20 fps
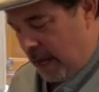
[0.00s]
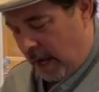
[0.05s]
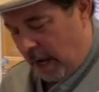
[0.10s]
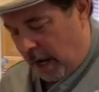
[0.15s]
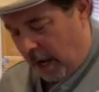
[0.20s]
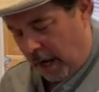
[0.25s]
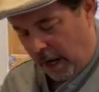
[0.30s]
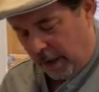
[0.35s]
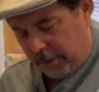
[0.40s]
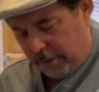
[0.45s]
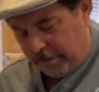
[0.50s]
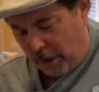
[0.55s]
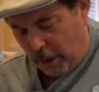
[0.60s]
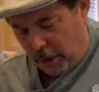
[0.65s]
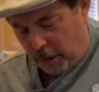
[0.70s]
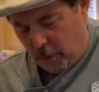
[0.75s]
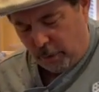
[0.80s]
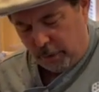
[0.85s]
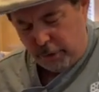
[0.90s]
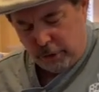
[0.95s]
The butter
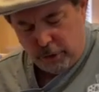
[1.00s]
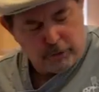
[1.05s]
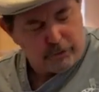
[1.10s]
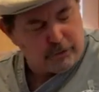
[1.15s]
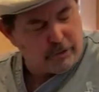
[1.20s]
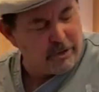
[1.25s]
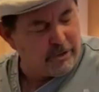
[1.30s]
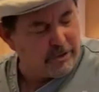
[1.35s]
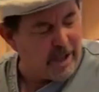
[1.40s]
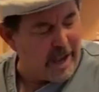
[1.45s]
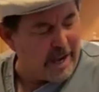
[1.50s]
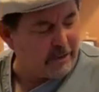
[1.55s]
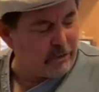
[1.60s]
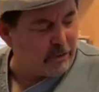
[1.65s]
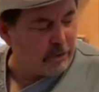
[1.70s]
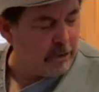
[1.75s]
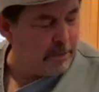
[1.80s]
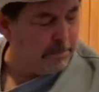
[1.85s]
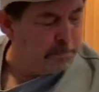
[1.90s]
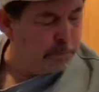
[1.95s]
we're using is
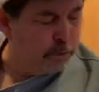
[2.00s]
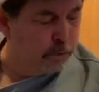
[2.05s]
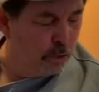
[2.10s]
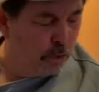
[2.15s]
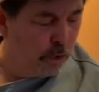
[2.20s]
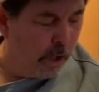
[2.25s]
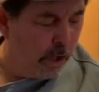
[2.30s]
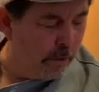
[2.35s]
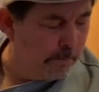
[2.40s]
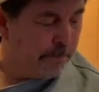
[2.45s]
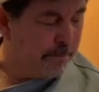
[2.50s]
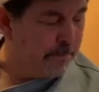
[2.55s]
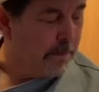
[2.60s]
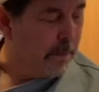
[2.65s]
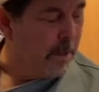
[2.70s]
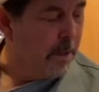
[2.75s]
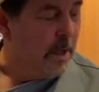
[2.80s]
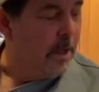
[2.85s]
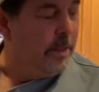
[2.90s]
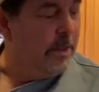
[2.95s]
actually Pluga
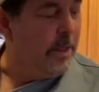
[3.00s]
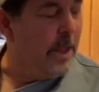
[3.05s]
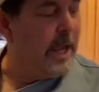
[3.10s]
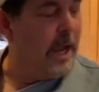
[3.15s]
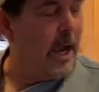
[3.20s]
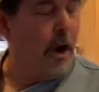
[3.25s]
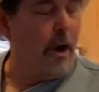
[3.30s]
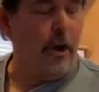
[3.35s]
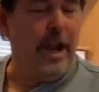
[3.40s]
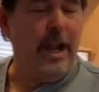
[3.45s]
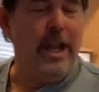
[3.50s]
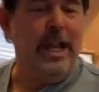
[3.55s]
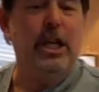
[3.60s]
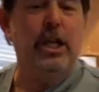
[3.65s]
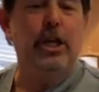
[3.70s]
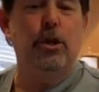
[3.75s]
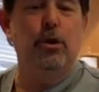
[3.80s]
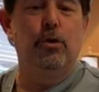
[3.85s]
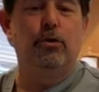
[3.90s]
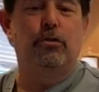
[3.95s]
butter.
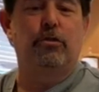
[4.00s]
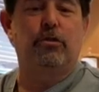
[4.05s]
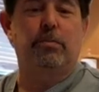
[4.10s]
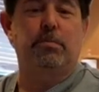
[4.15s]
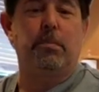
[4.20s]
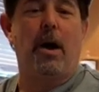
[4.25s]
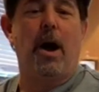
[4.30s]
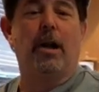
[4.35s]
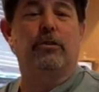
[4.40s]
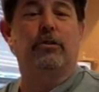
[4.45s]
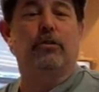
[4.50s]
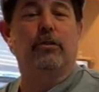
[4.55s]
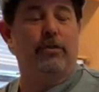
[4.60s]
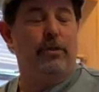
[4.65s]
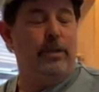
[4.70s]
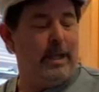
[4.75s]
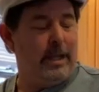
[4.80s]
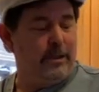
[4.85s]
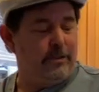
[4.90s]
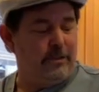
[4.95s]
They are a huge
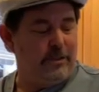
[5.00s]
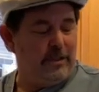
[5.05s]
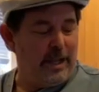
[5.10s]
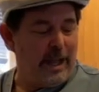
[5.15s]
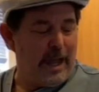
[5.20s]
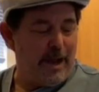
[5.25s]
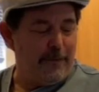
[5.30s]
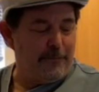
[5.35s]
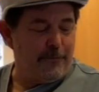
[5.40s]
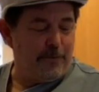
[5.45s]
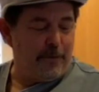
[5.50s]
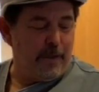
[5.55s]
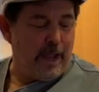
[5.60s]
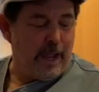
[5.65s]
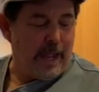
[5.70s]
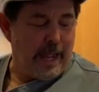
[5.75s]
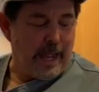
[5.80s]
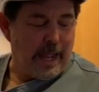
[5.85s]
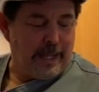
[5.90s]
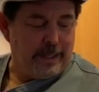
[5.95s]
sponsor of the
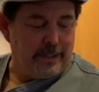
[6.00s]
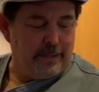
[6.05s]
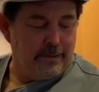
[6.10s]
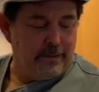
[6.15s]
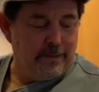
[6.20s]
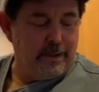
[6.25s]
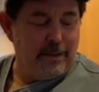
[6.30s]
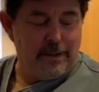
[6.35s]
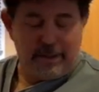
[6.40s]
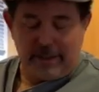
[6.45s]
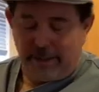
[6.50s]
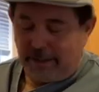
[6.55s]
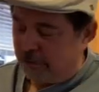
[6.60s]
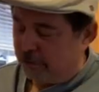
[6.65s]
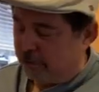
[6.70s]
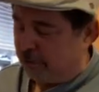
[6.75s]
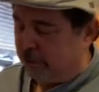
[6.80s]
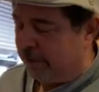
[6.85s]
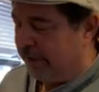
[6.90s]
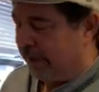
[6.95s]
ACF, and
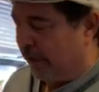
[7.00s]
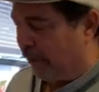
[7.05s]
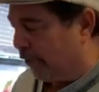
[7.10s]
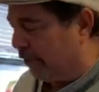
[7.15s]
it